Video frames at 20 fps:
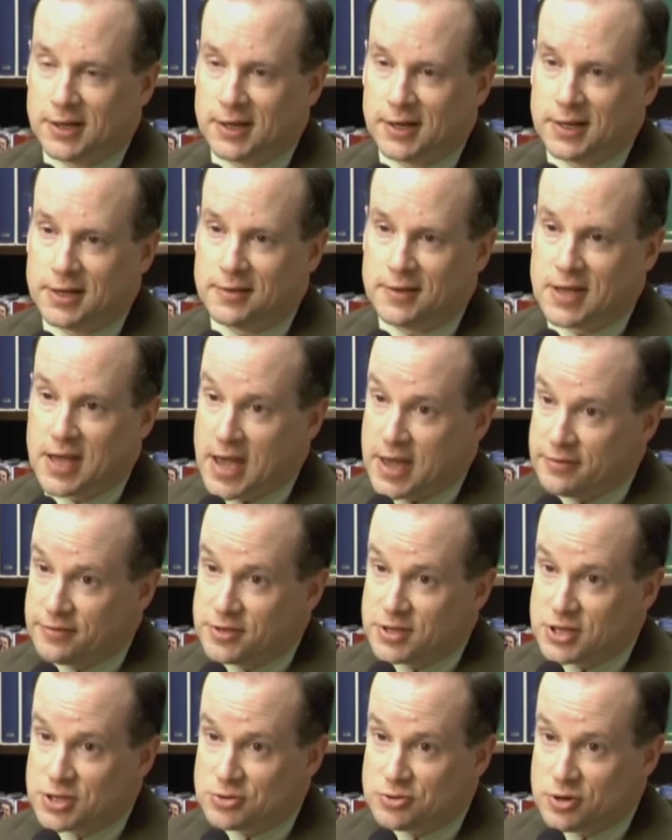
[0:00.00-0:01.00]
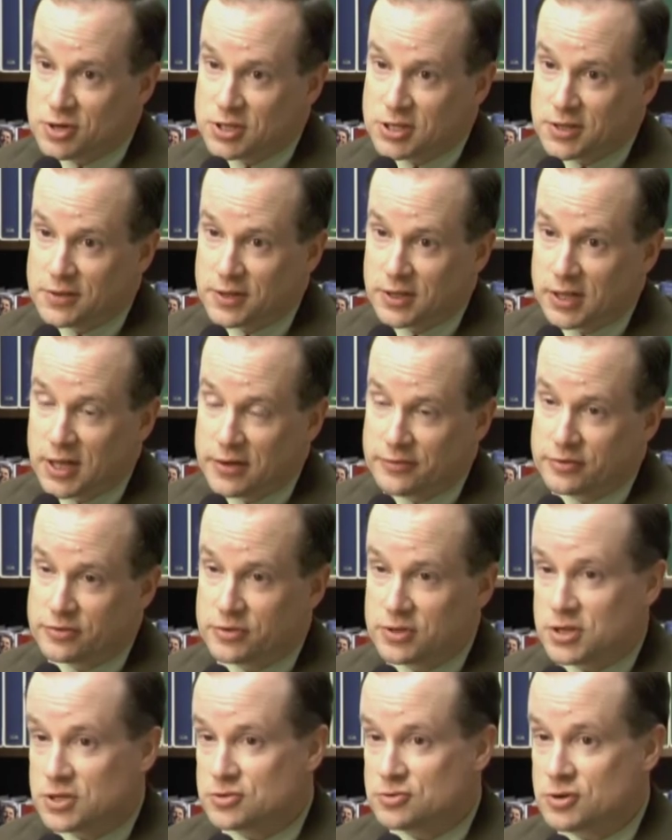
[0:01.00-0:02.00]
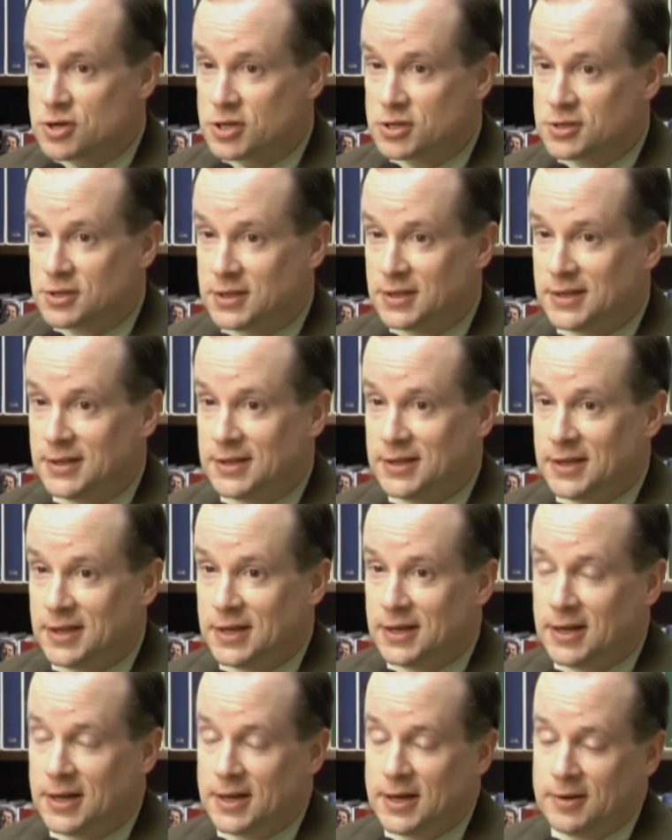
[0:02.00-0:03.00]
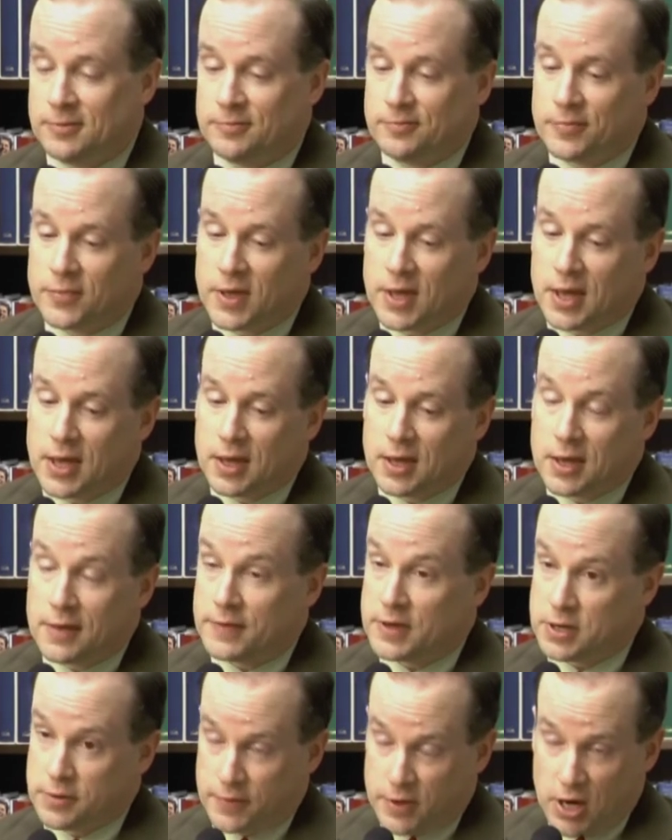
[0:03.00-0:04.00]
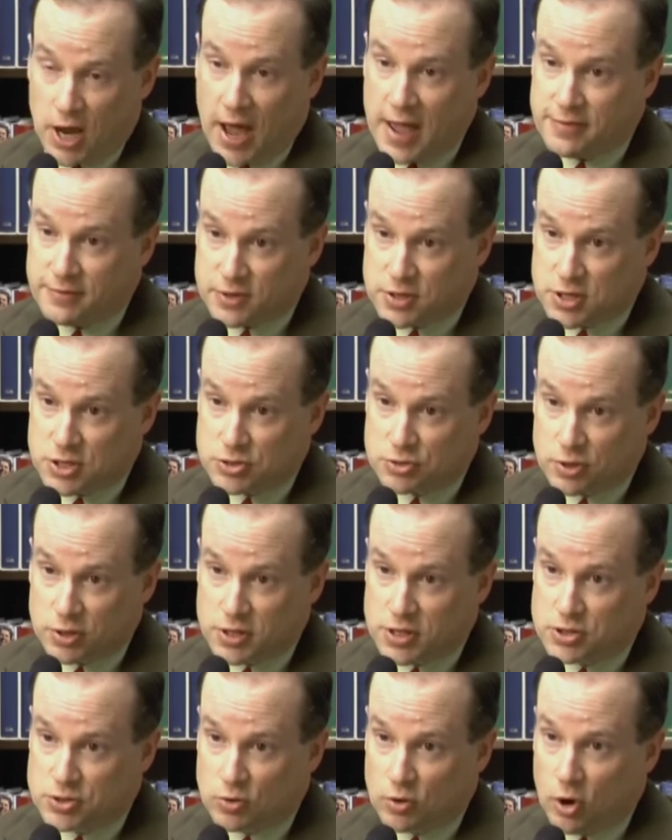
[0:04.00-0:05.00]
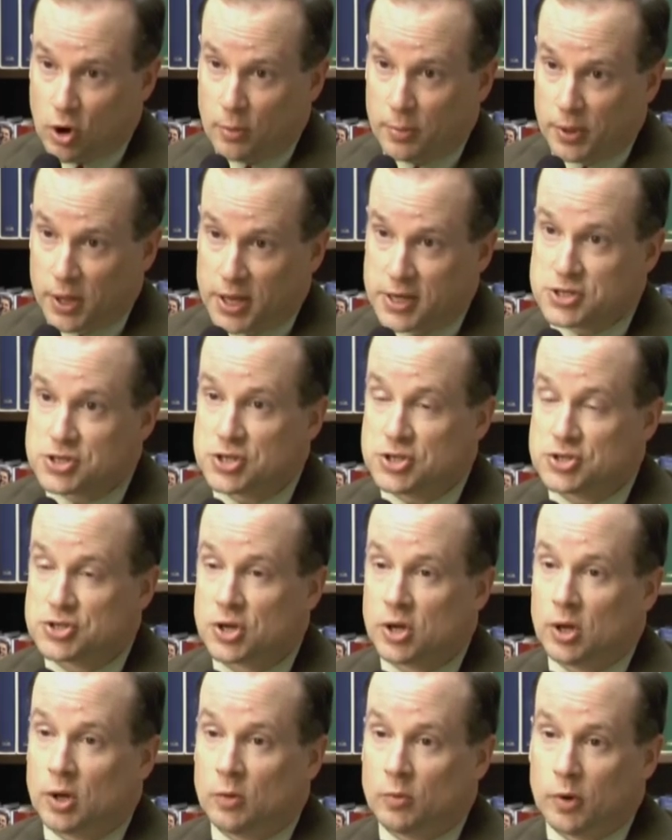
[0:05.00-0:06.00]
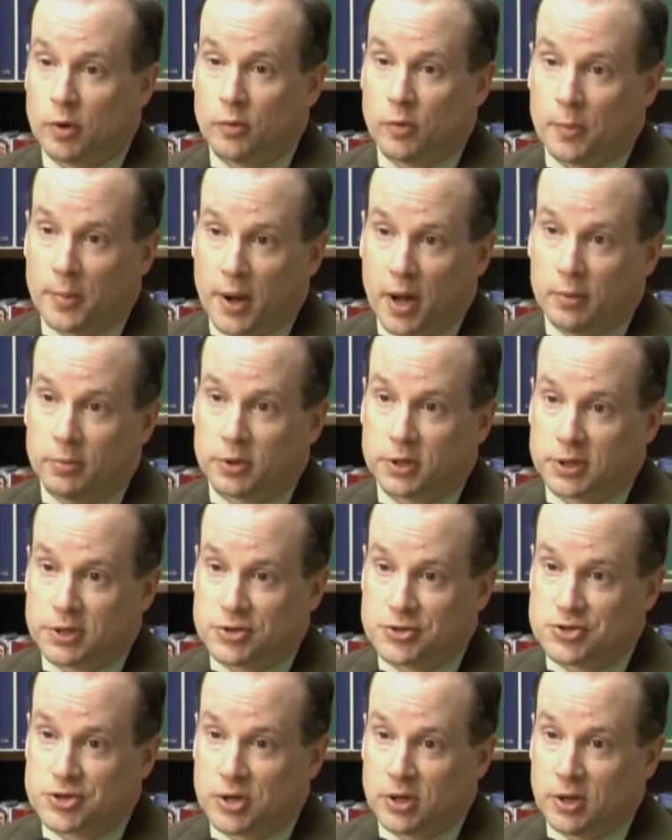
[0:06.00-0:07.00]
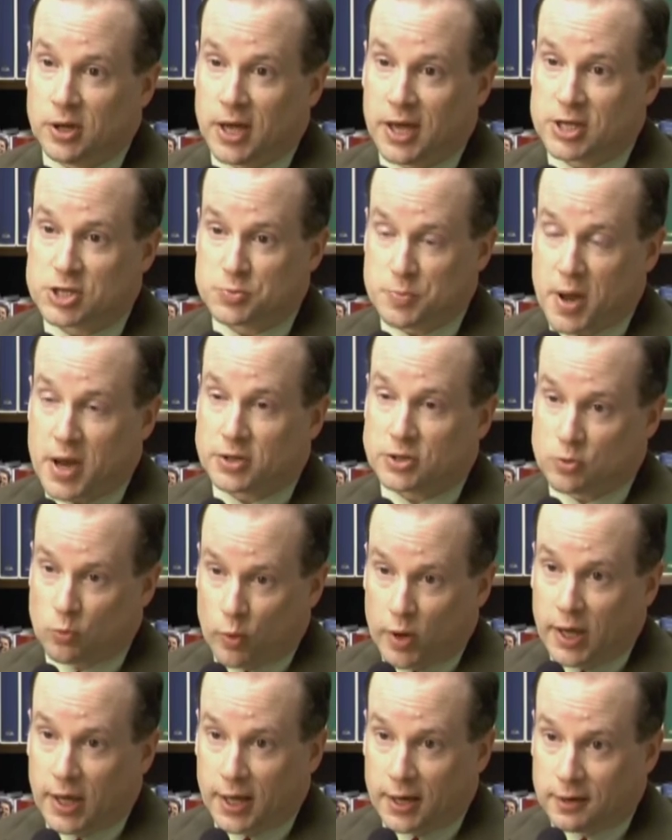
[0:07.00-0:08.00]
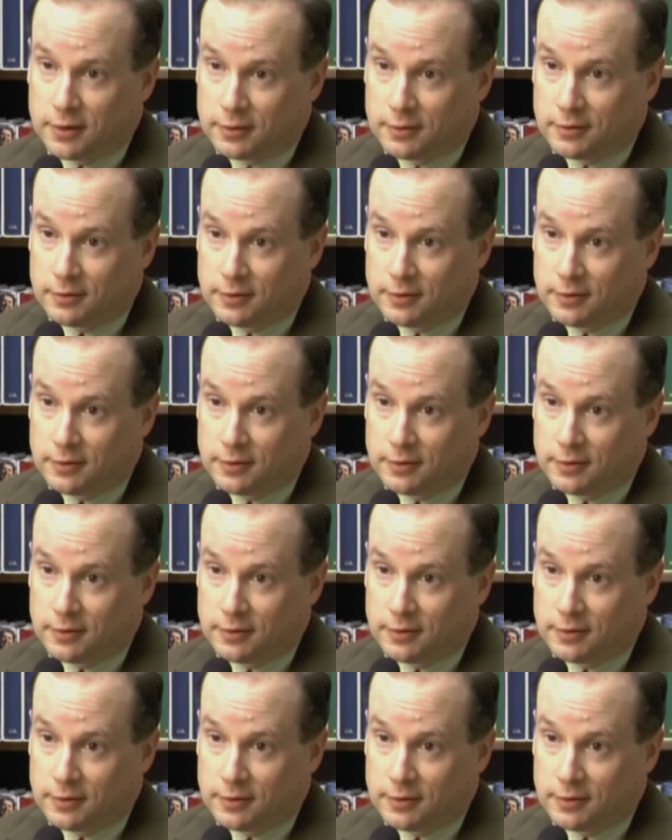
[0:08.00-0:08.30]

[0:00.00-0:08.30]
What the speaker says: in the 8th District, in the 11th District, and then in the 9th District. These are all places where Republicans expect to win,